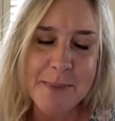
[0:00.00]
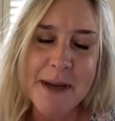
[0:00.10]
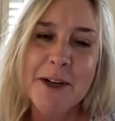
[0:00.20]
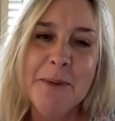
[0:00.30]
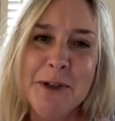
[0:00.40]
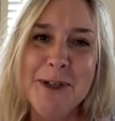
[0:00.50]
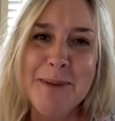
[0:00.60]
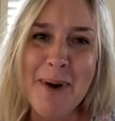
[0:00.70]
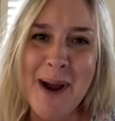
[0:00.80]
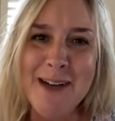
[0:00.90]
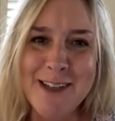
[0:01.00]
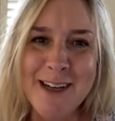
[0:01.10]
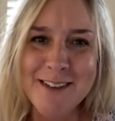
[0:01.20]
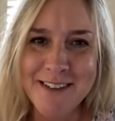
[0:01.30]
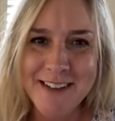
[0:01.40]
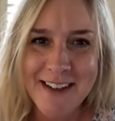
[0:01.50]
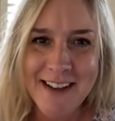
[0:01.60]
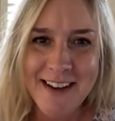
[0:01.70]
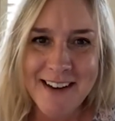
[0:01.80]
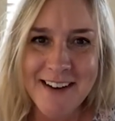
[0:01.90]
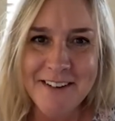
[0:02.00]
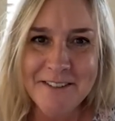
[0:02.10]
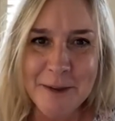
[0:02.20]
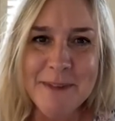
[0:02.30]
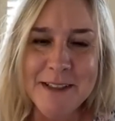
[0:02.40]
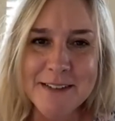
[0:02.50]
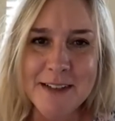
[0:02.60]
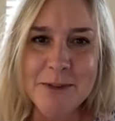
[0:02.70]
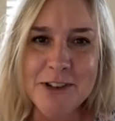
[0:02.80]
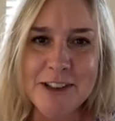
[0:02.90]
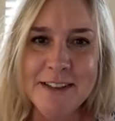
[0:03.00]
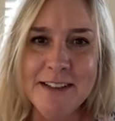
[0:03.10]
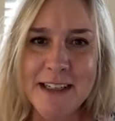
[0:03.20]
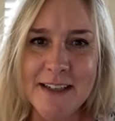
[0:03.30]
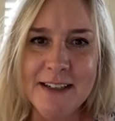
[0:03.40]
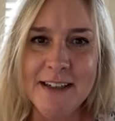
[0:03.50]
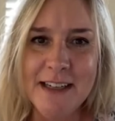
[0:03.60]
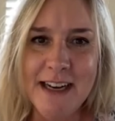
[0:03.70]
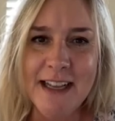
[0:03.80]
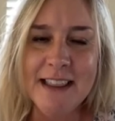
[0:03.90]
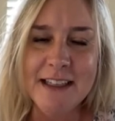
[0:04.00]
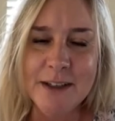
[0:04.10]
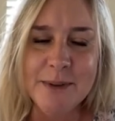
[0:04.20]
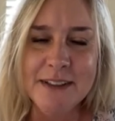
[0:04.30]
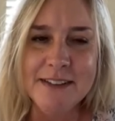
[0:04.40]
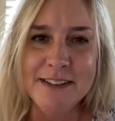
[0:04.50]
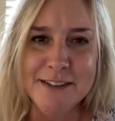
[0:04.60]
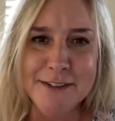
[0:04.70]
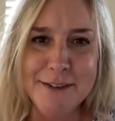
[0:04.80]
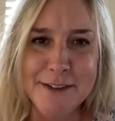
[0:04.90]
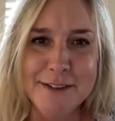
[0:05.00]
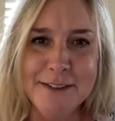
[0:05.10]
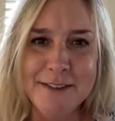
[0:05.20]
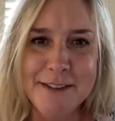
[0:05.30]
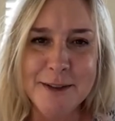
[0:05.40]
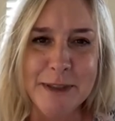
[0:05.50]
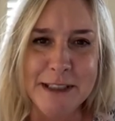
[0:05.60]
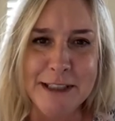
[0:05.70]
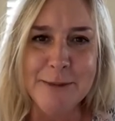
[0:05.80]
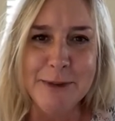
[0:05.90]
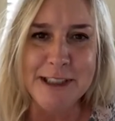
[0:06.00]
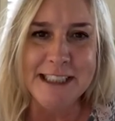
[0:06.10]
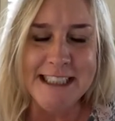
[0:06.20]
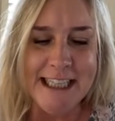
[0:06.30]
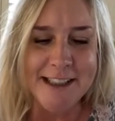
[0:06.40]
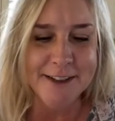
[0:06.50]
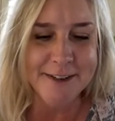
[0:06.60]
been a community project uh, from the inception, and and I think it will continue to to bring the community together.